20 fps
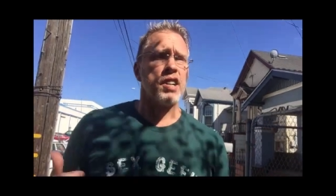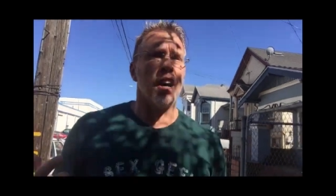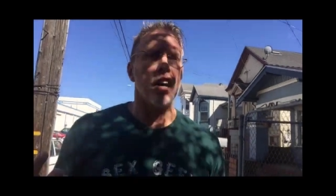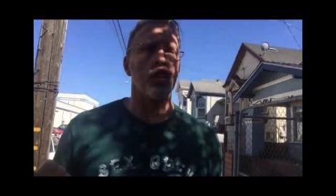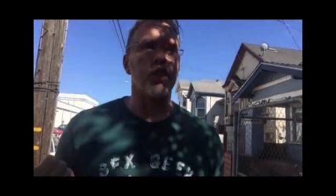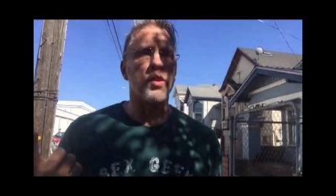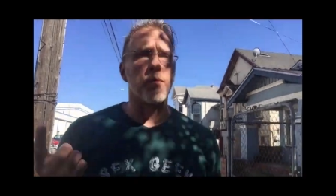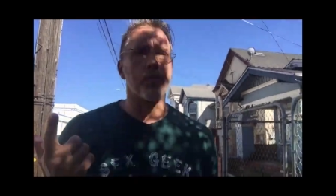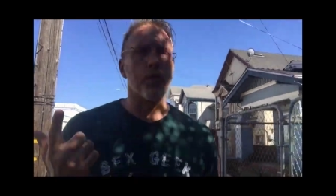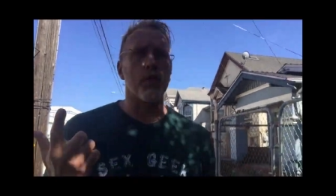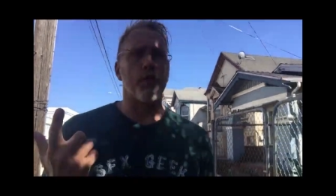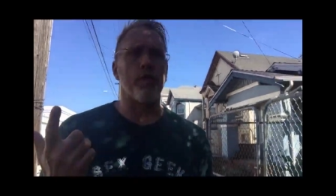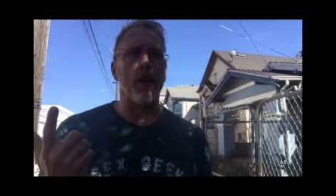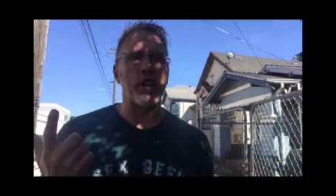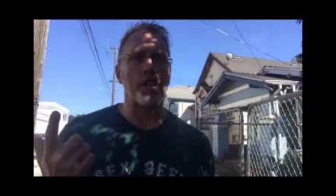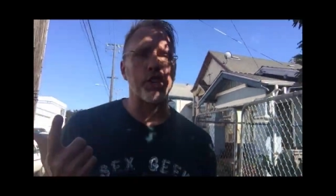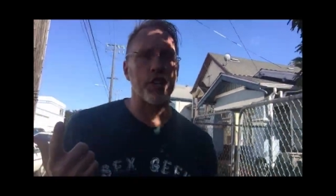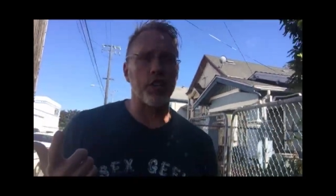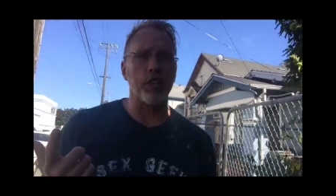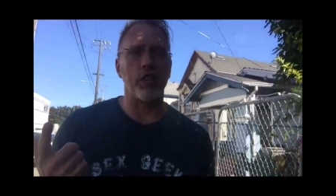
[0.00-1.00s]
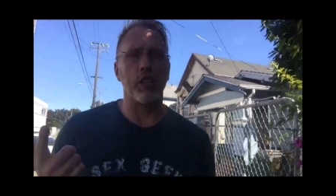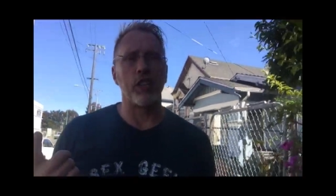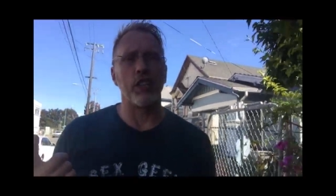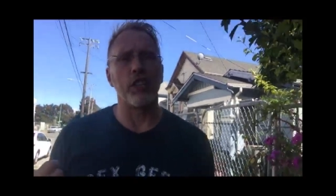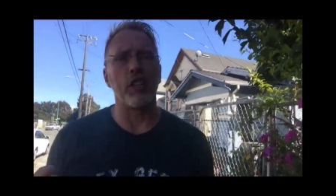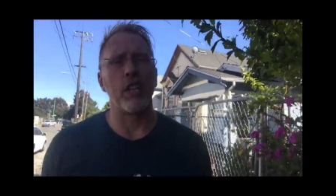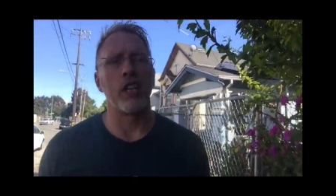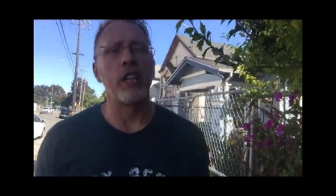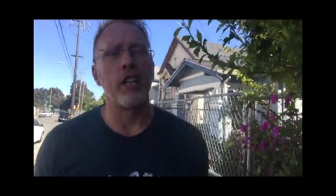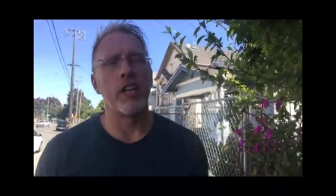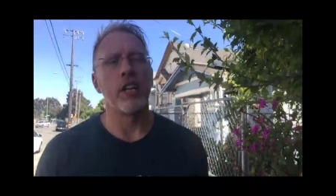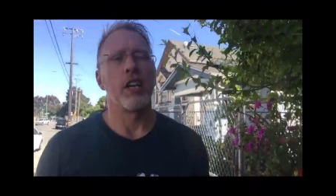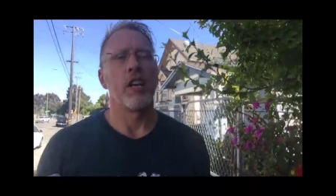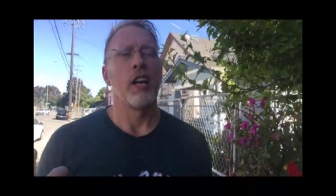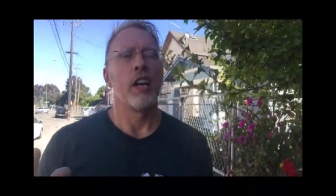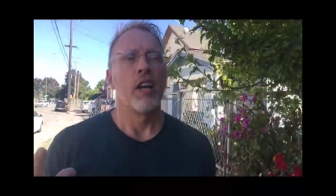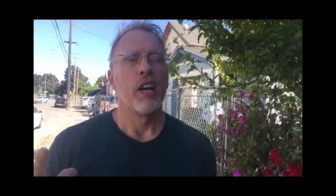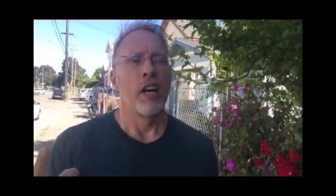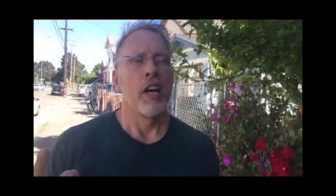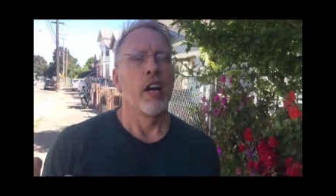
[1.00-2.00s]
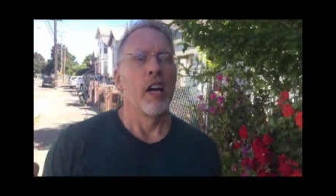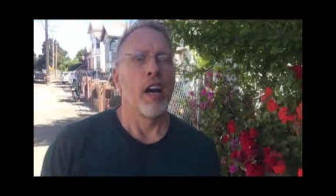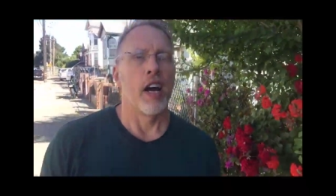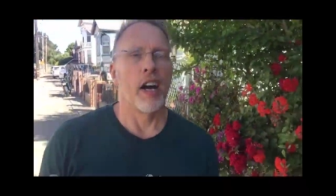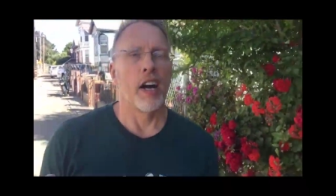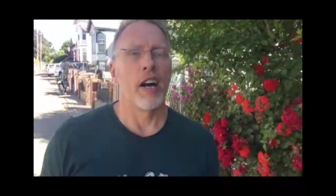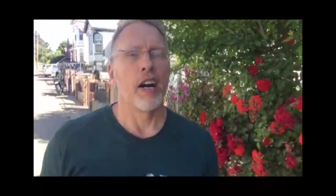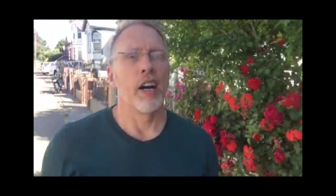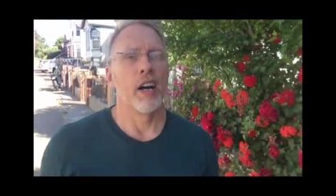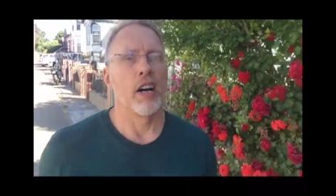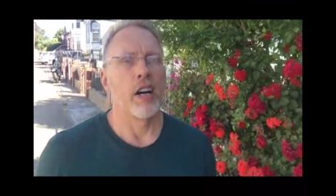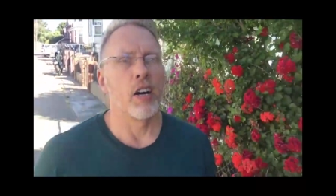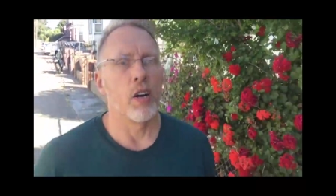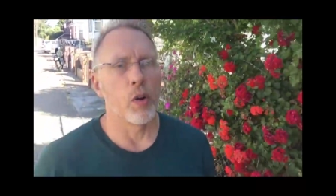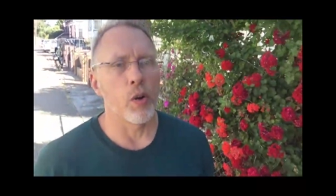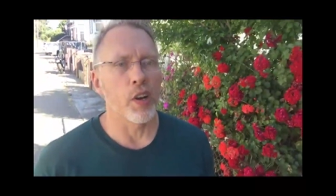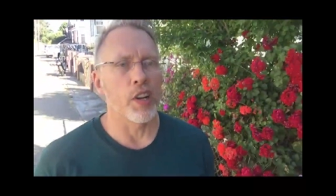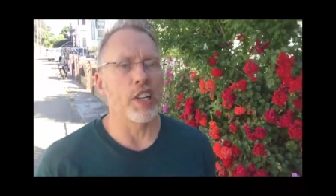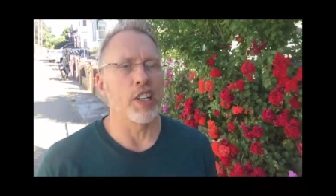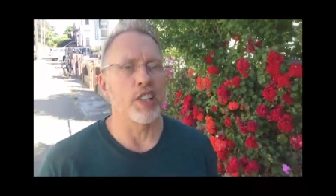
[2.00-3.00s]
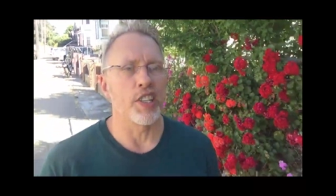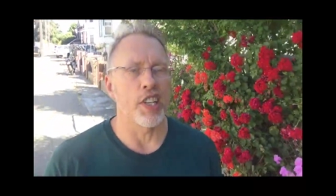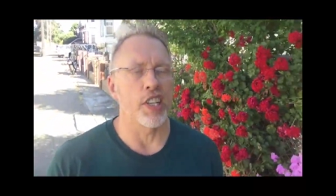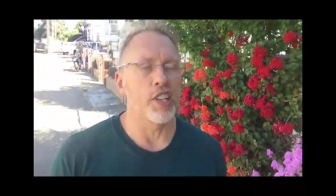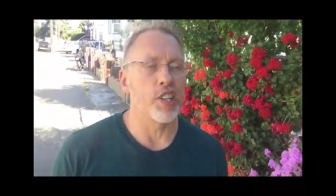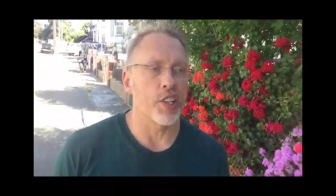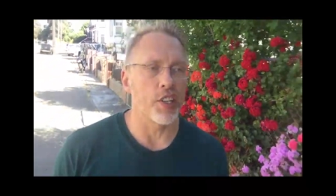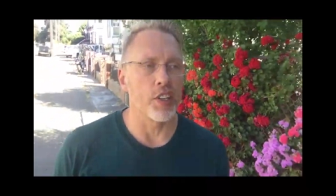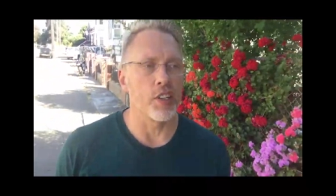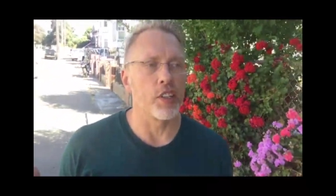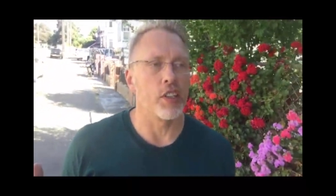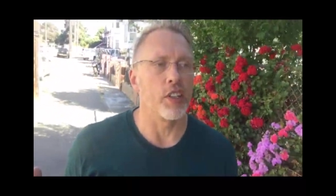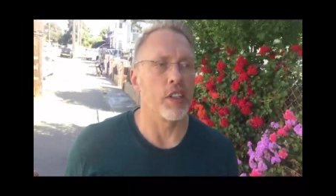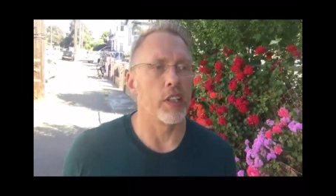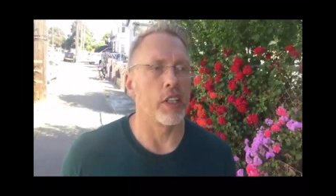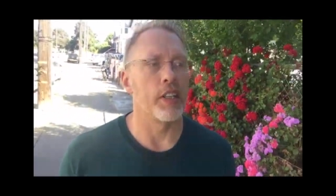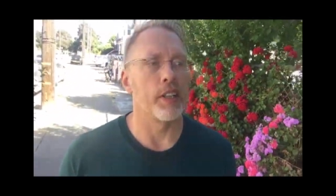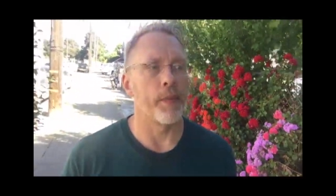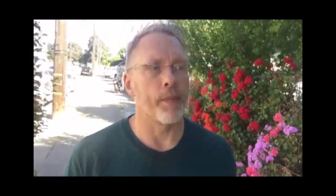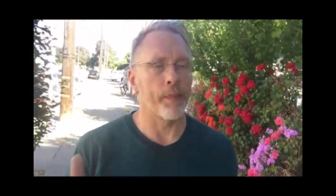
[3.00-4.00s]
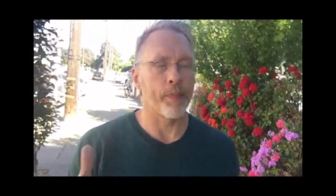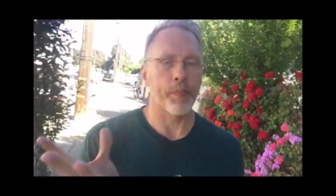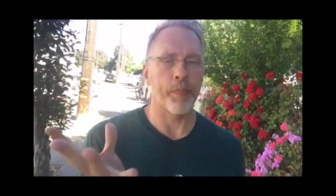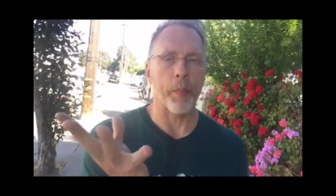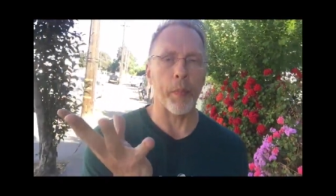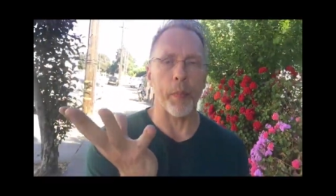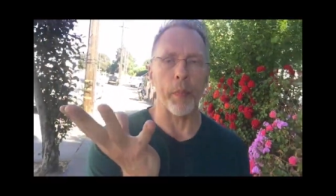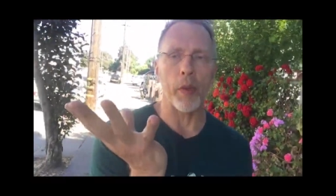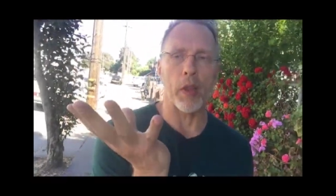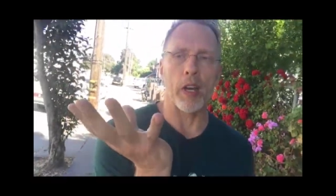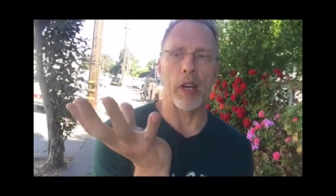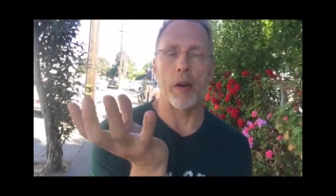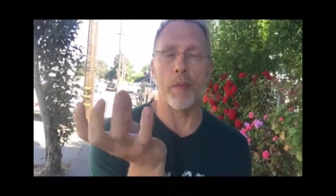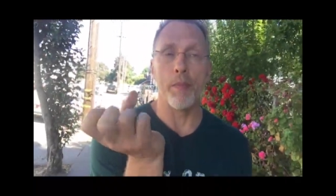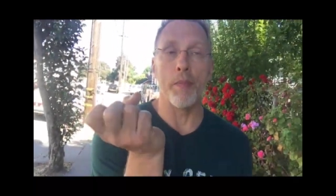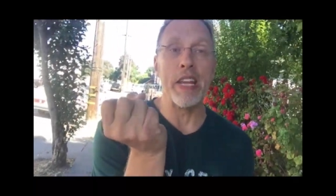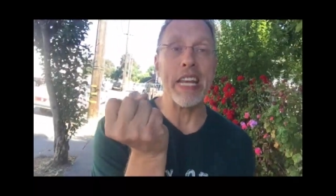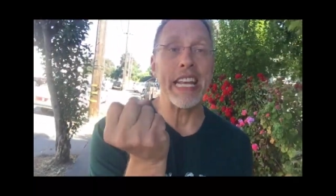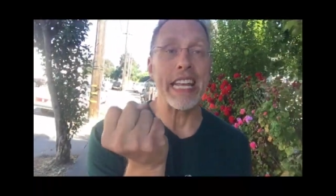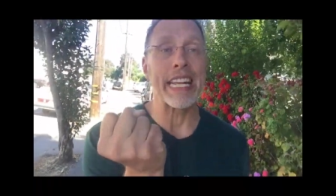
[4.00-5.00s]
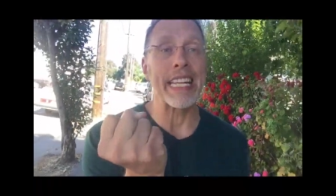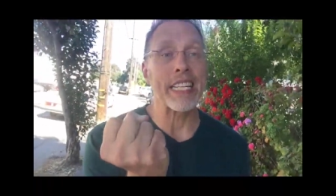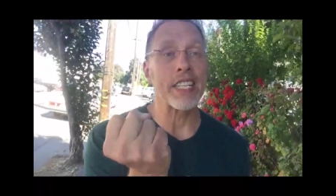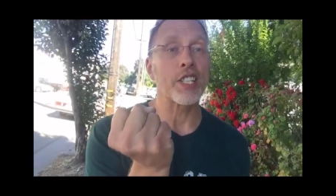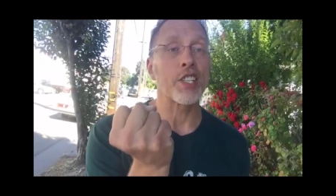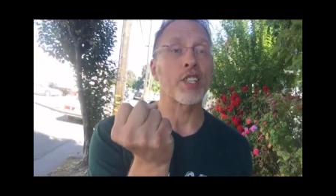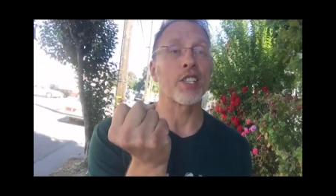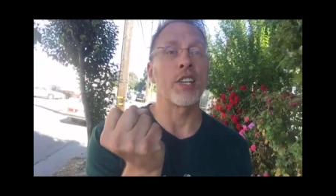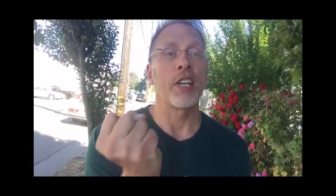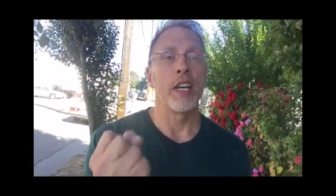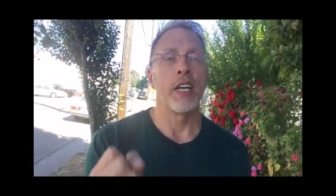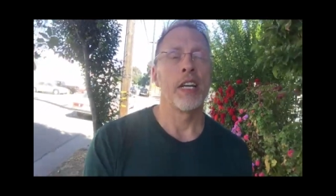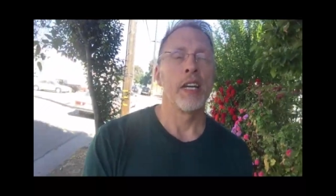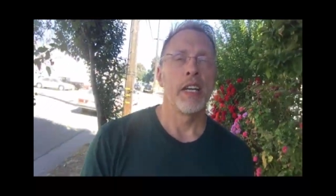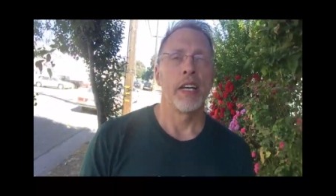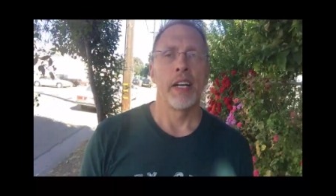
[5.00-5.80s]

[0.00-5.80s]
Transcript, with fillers: to other professional uh, organizational uh, meetings.